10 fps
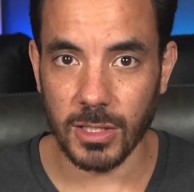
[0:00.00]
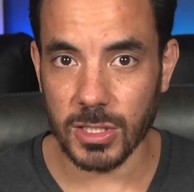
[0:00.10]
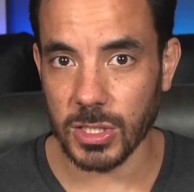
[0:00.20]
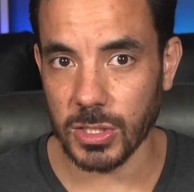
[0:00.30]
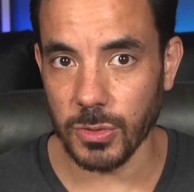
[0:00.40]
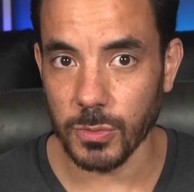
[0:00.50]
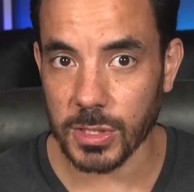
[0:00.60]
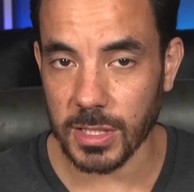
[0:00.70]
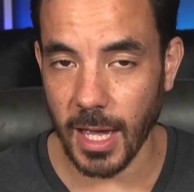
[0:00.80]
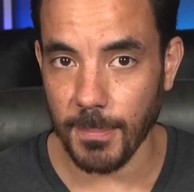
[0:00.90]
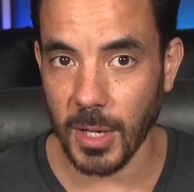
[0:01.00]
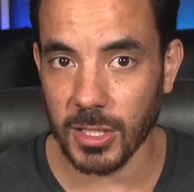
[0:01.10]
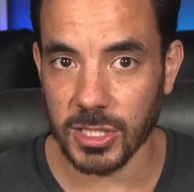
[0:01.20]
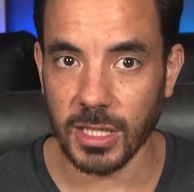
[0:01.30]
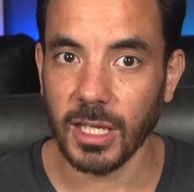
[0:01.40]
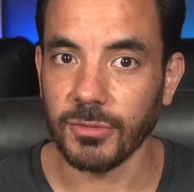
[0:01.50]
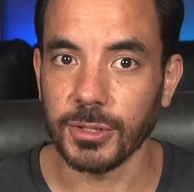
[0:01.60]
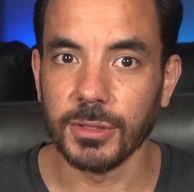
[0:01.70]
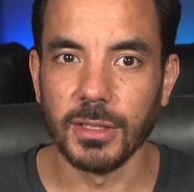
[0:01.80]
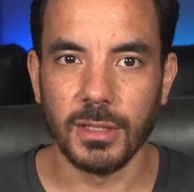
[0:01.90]
that suits their margin
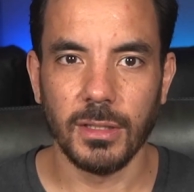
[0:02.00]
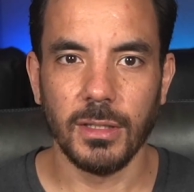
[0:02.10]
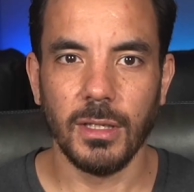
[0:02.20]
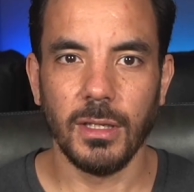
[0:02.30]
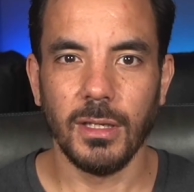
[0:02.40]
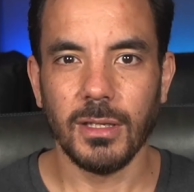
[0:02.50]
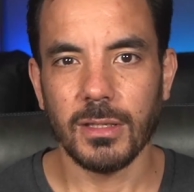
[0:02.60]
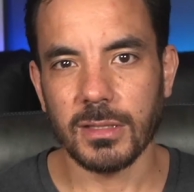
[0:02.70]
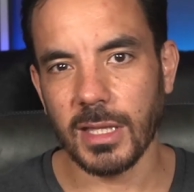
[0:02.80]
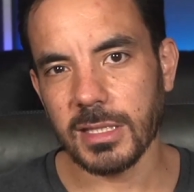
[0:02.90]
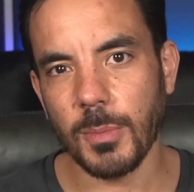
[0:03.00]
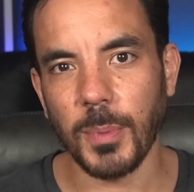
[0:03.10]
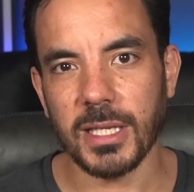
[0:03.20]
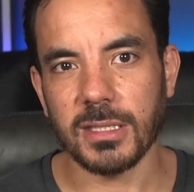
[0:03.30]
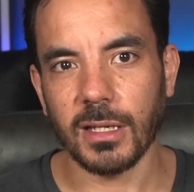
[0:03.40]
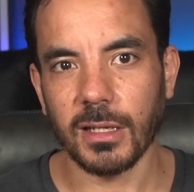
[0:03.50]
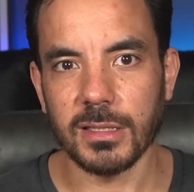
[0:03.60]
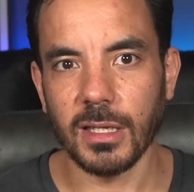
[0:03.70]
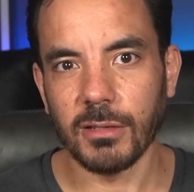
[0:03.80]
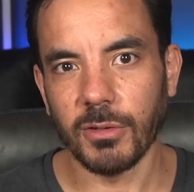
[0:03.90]
level. So that's the basic
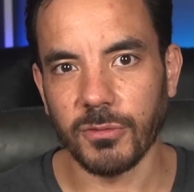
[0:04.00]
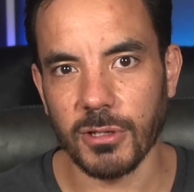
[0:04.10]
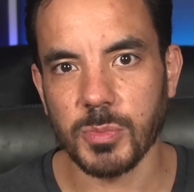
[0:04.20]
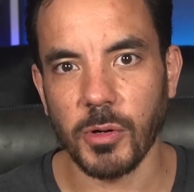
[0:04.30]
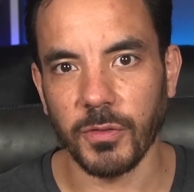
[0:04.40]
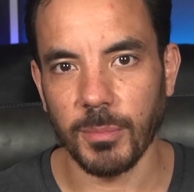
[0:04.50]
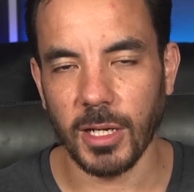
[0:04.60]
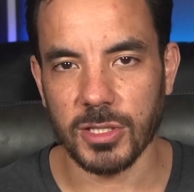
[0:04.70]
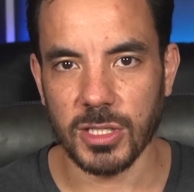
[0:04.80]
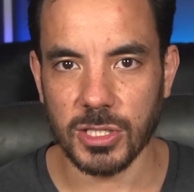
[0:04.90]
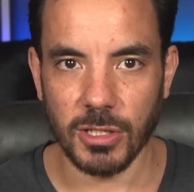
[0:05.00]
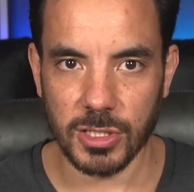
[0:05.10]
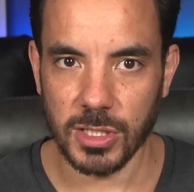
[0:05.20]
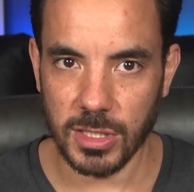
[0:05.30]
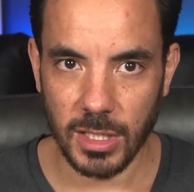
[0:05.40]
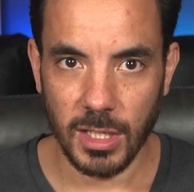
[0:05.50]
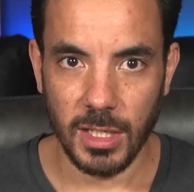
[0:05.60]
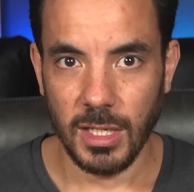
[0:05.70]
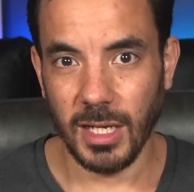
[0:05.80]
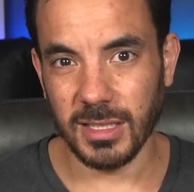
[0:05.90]
idea of gross profit margin structures.
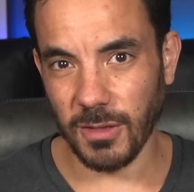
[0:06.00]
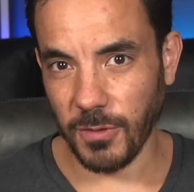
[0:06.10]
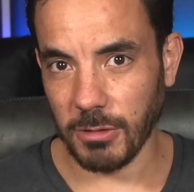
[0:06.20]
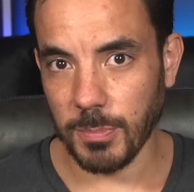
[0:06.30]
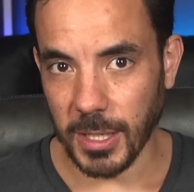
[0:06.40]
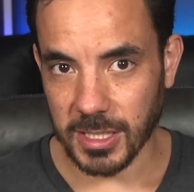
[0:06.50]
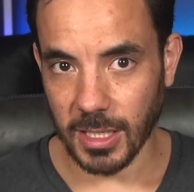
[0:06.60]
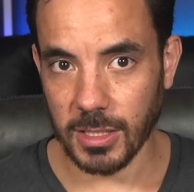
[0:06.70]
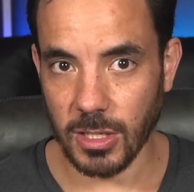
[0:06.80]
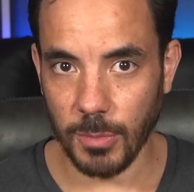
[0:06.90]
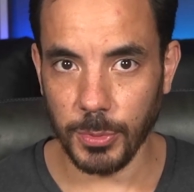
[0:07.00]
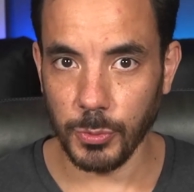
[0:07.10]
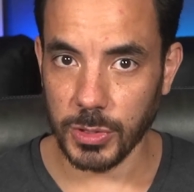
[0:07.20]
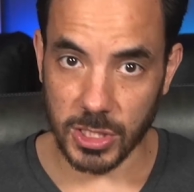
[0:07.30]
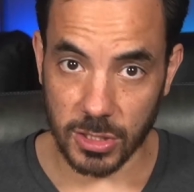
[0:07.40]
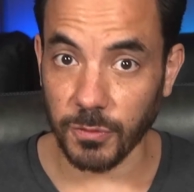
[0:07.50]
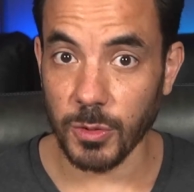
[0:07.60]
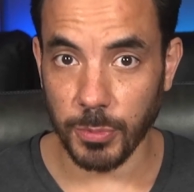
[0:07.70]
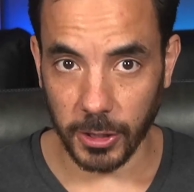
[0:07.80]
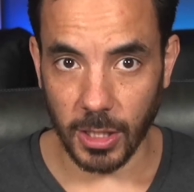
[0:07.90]
I did a very basic example with just a
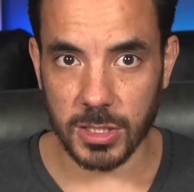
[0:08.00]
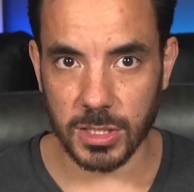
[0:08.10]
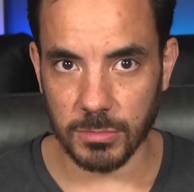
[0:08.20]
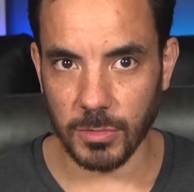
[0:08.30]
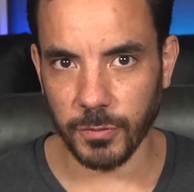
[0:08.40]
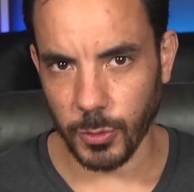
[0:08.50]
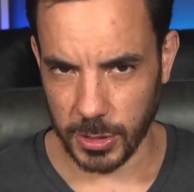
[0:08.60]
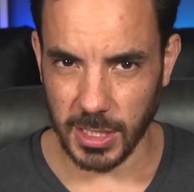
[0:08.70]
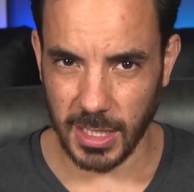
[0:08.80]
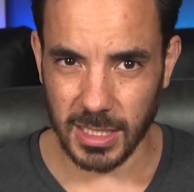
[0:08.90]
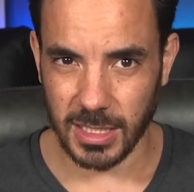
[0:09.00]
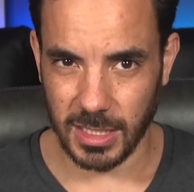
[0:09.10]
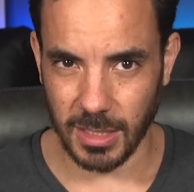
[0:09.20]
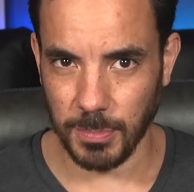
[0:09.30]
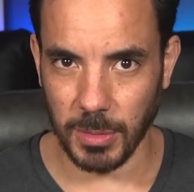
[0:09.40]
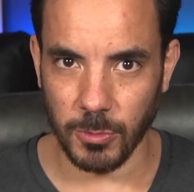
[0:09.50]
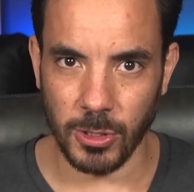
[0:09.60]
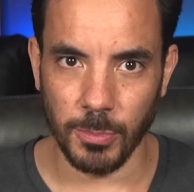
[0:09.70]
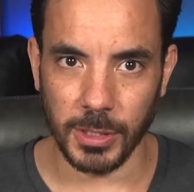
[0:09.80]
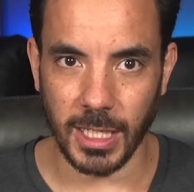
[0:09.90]
few products. Of course, it gets a bit more
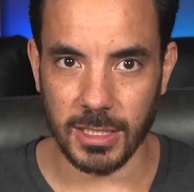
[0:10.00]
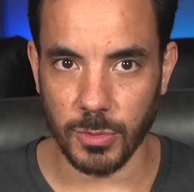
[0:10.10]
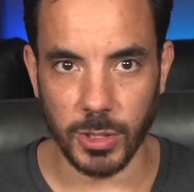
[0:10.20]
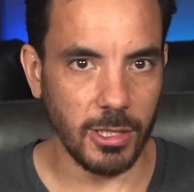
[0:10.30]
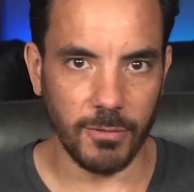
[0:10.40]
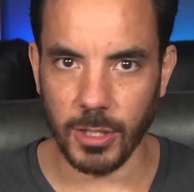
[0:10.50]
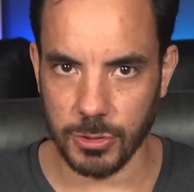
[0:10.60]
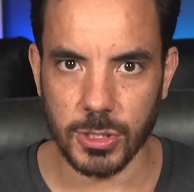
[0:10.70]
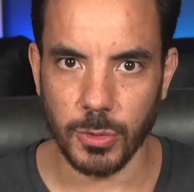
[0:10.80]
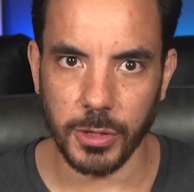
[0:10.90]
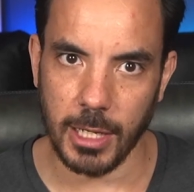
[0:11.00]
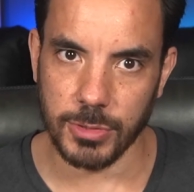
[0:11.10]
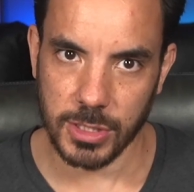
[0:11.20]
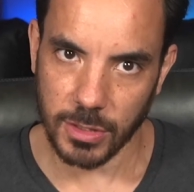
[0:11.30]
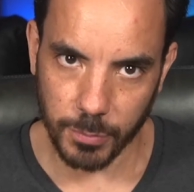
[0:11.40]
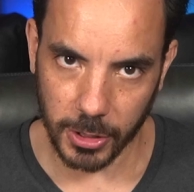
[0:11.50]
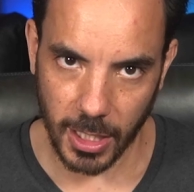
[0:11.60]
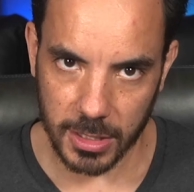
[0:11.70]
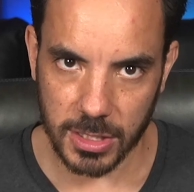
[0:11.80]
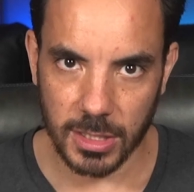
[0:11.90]
complicated when you have hundreds or thousands of
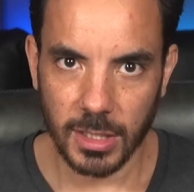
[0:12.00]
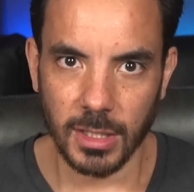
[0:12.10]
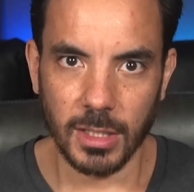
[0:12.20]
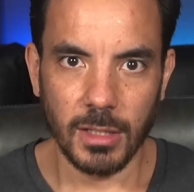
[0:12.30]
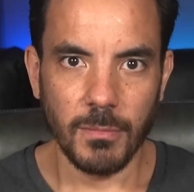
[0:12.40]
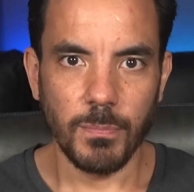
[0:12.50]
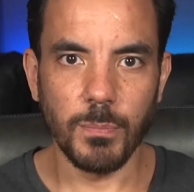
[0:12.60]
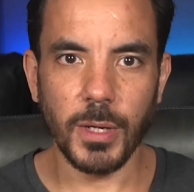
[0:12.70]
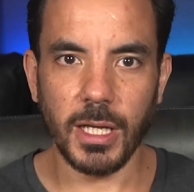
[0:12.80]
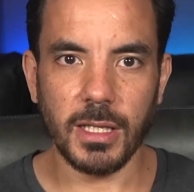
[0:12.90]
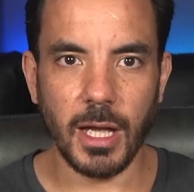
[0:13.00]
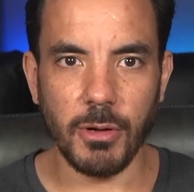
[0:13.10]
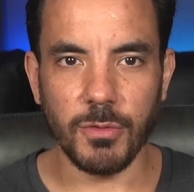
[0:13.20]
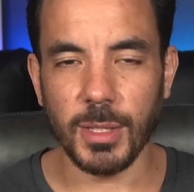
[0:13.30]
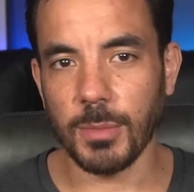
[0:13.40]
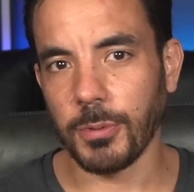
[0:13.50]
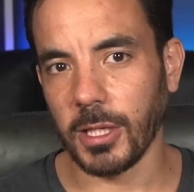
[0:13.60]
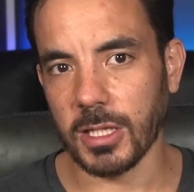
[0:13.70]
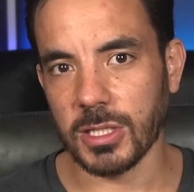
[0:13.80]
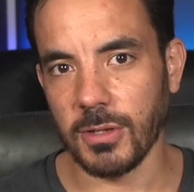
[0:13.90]
products, but however many
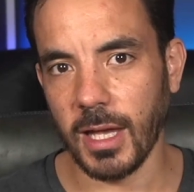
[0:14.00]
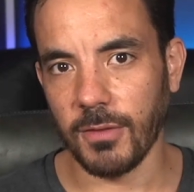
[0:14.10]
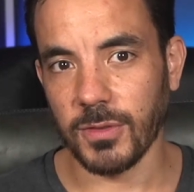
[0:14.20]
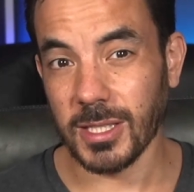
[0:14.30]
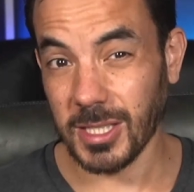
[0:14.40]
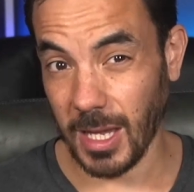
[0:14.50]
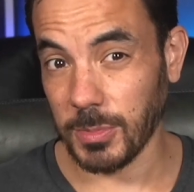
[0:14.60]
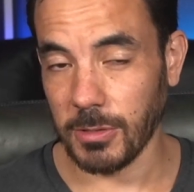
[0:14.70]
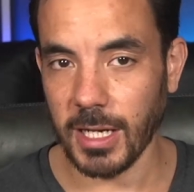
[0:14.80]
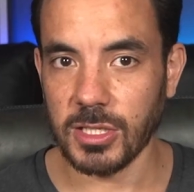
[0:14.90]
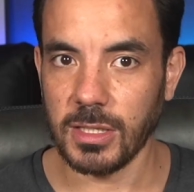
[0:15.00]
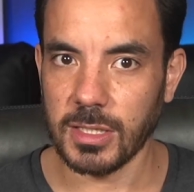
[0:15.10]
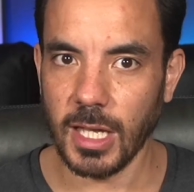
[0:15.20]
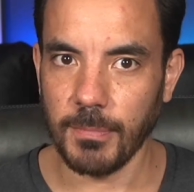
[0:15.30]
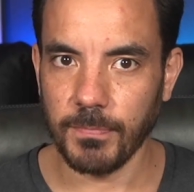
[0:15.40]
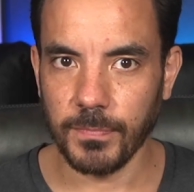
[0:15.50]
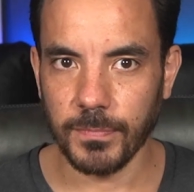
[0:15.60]
products you have, the steps are actually the same.